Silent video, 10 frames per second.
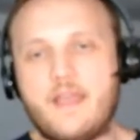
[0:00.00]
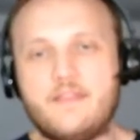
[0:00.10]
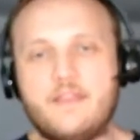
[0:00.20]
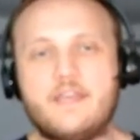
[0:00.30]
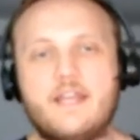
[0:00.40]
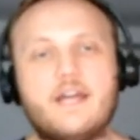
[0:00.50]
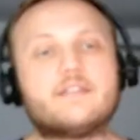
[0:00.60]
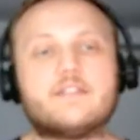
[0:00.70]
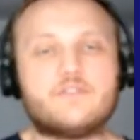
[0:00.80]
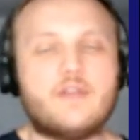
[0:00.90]
and then get
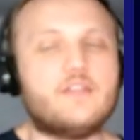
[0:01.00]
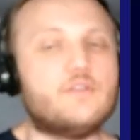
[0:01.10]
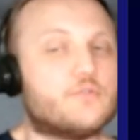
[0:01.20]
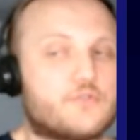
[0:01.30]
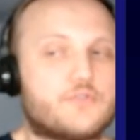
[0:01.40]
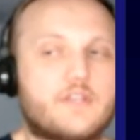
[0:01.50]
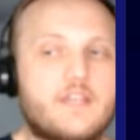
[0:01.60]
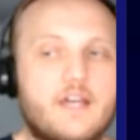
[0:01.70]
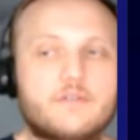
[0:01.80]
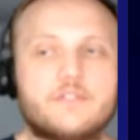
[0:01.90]
access to that user's
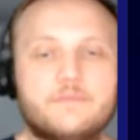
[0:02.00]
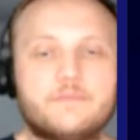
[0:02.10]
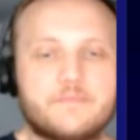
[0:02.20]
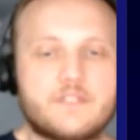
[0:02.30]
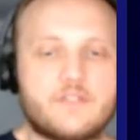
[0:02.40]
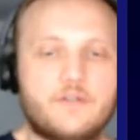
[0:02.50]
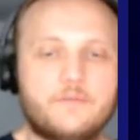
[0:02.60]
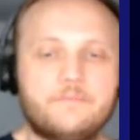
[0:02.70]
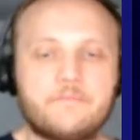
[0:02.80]
account. So